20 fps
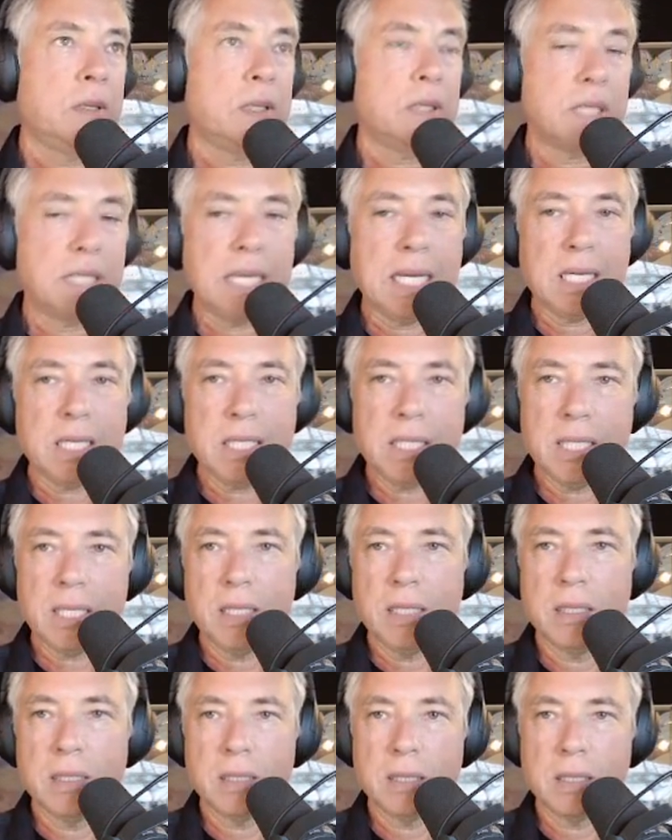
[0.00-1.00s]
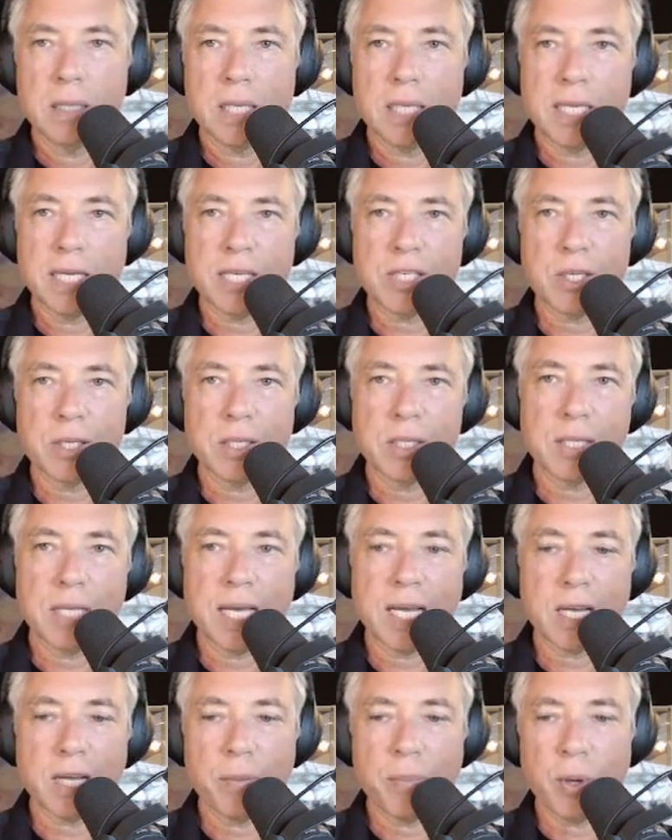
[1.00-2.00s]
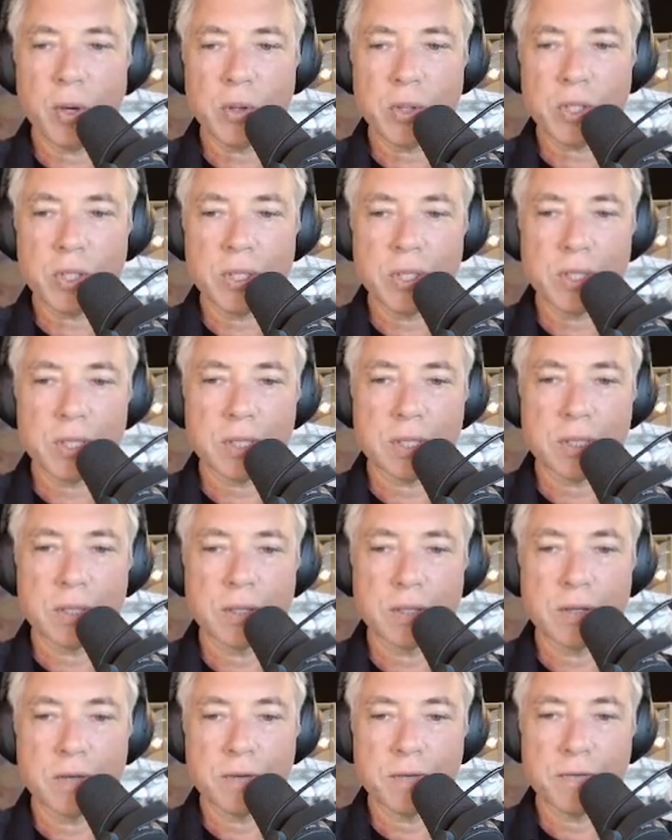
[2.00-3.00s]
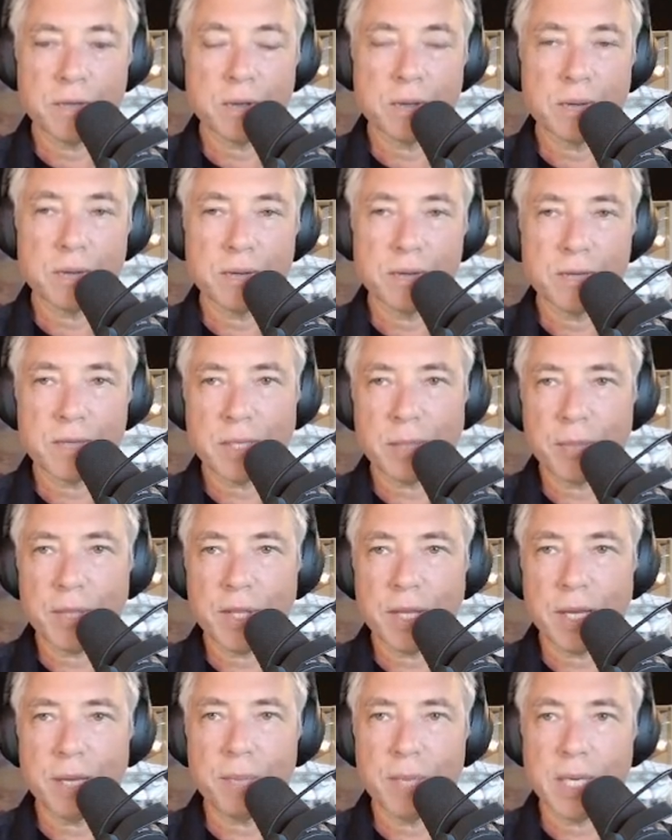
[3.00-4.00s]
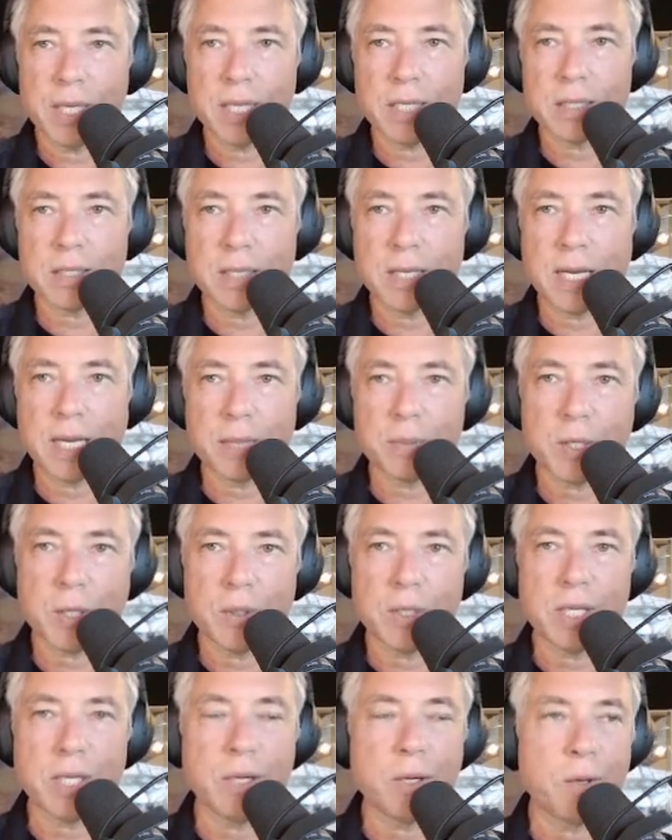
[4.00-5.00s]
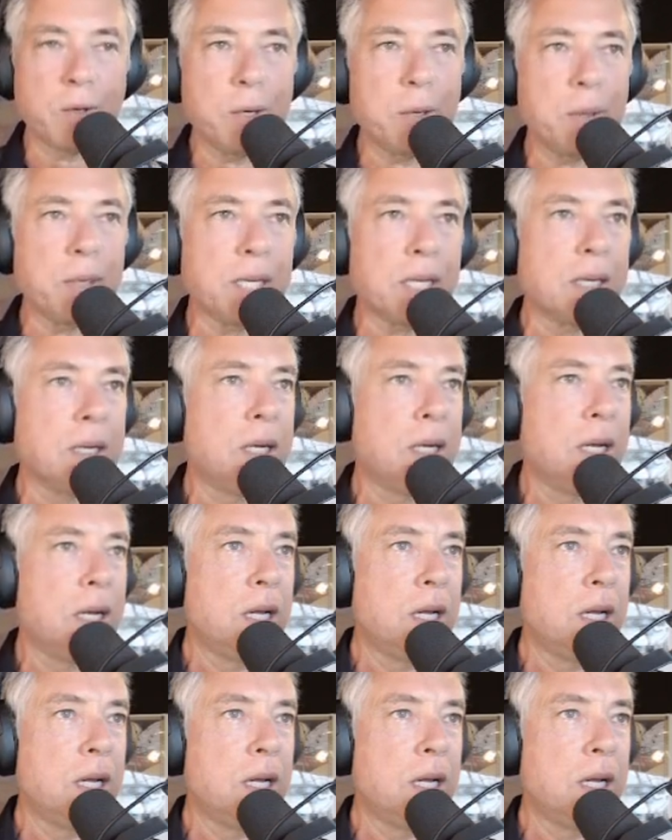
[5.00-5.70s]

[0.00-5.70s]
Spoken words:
deadly addictions and compulsions, for some of them, it's absolutely heroic.